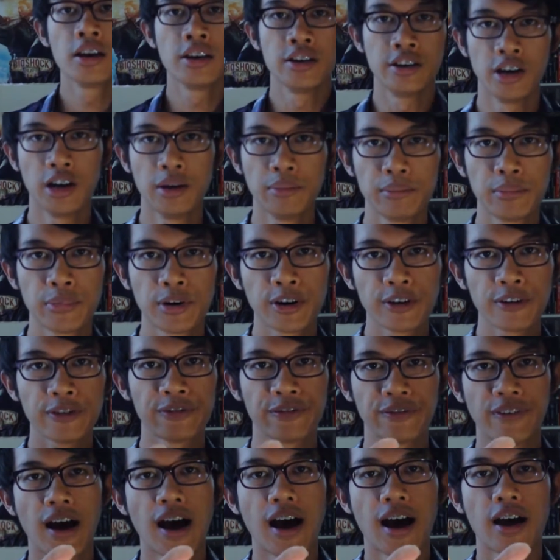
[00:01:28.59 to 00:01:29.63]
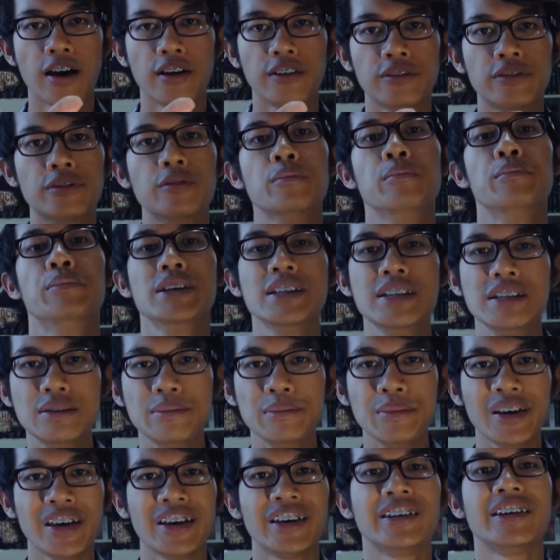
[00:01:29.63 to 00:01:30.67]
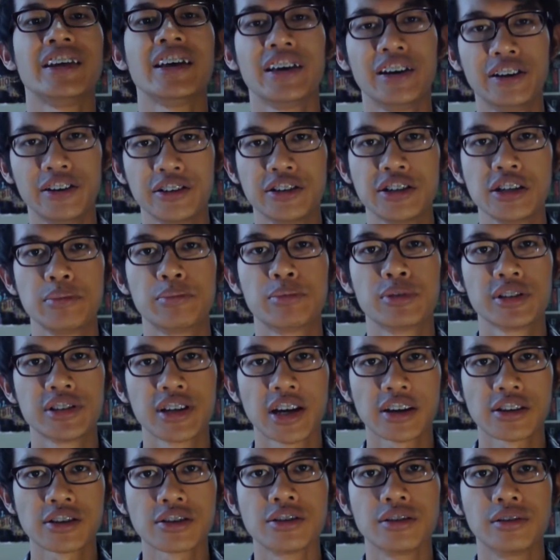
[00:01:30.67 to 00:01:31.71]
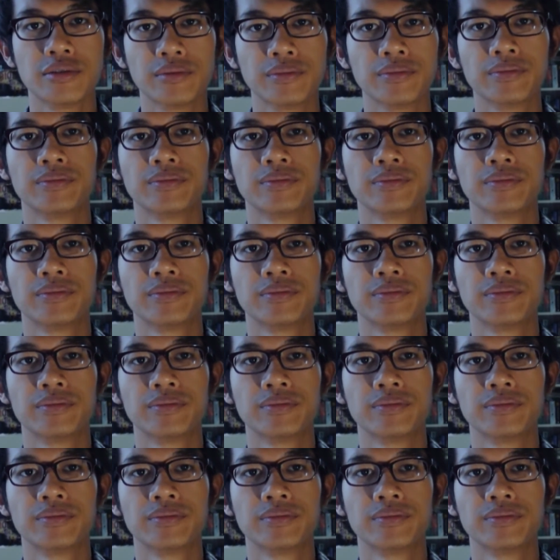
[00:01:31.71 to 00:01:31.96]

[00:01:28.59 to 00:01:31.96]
Number 5. Beam and energy projection.